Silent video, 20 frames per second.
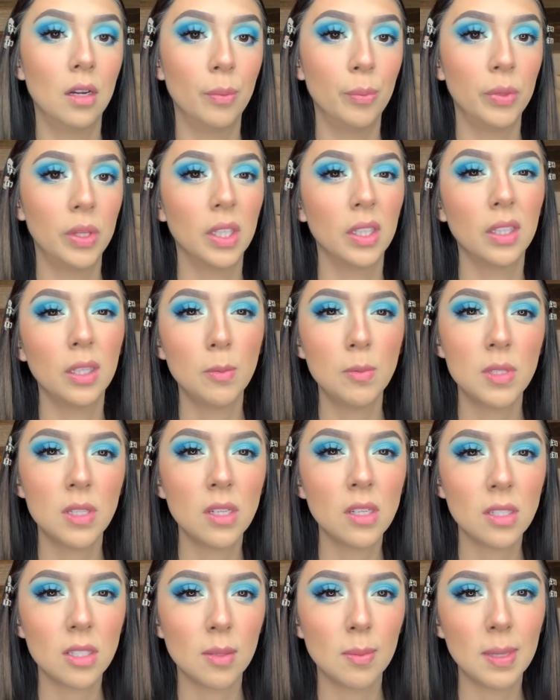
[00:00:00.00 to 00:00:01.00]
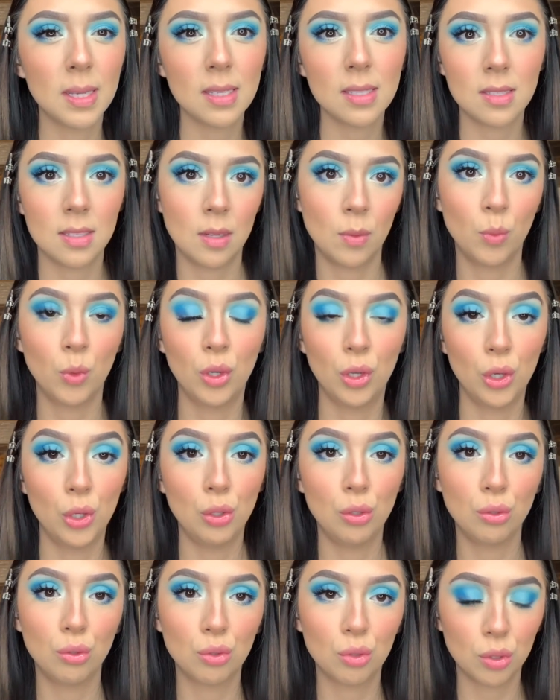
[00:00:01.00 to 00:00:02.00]
the lips need to be somewhat
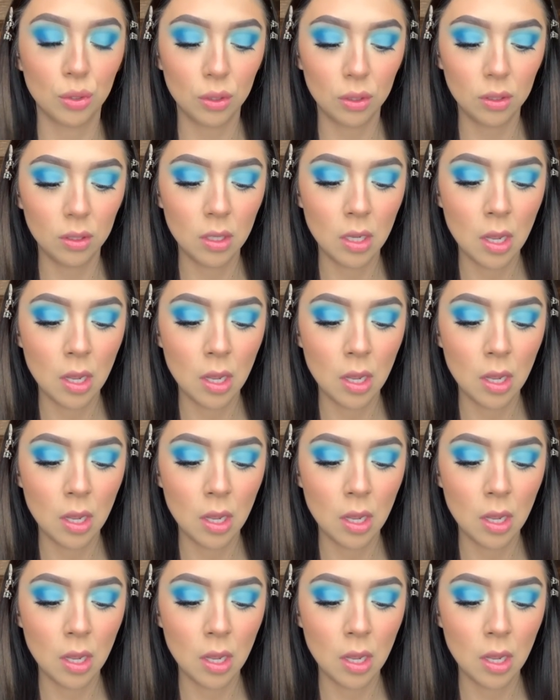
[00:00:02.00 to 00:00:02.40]
neutral.